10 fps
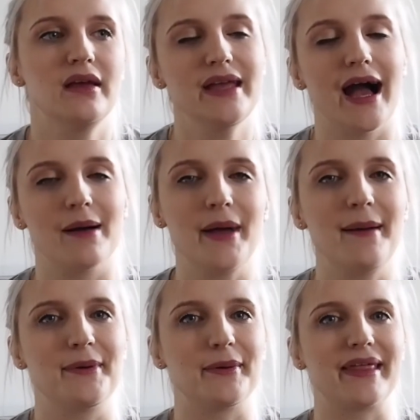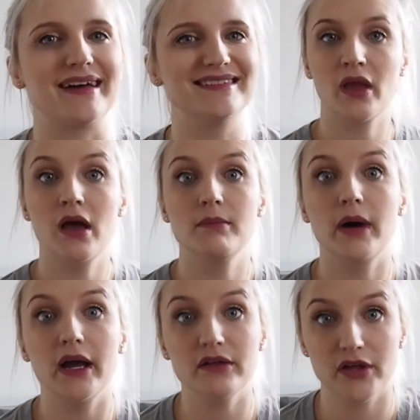yeah, I'm happy with that.
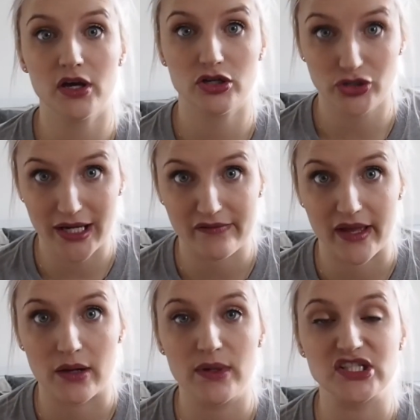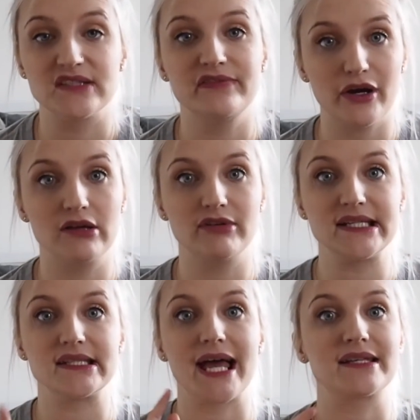My other craving, which is very
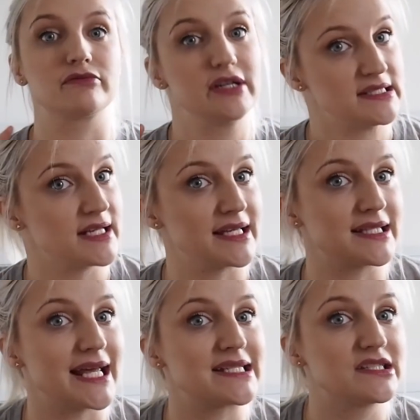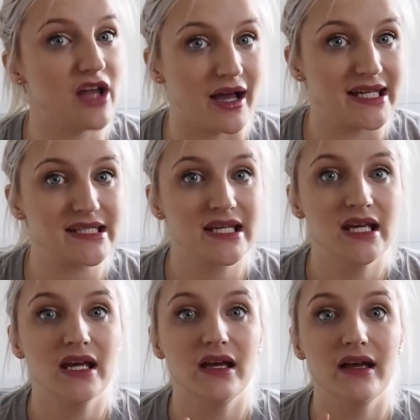recent as last night,
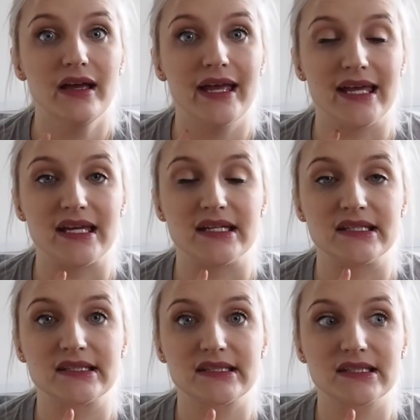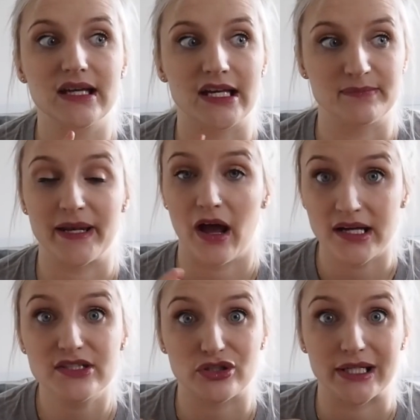has been
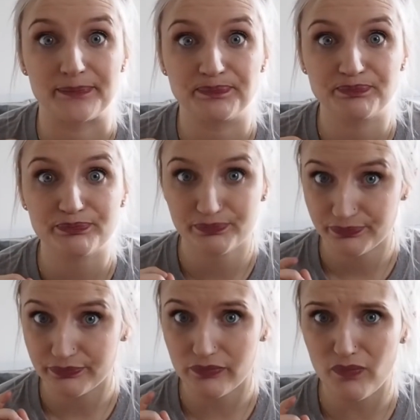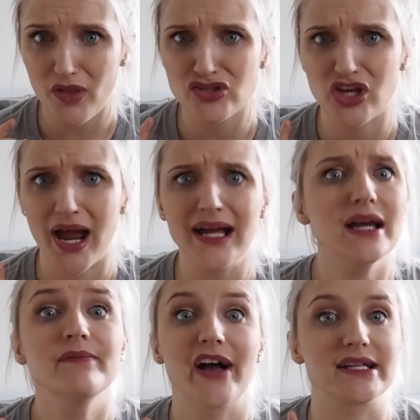ice cream. So
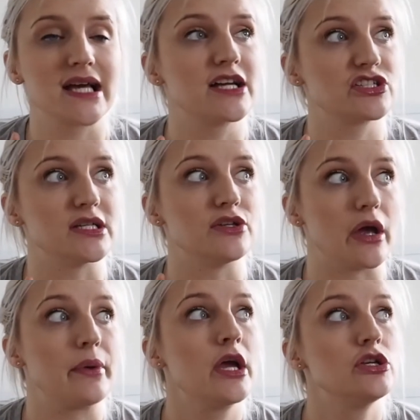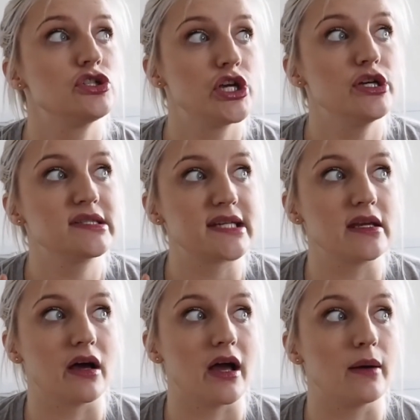in fact, actually no, Tuesday
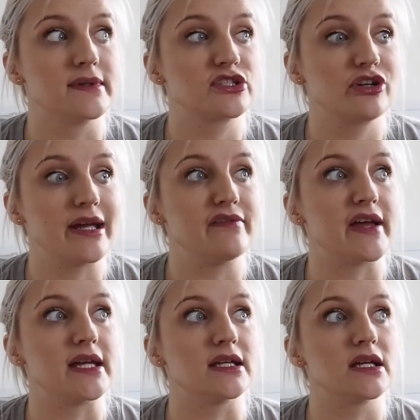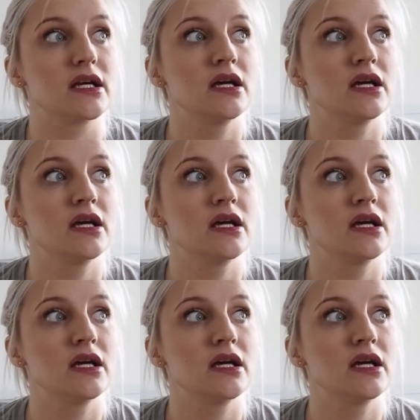night I was craving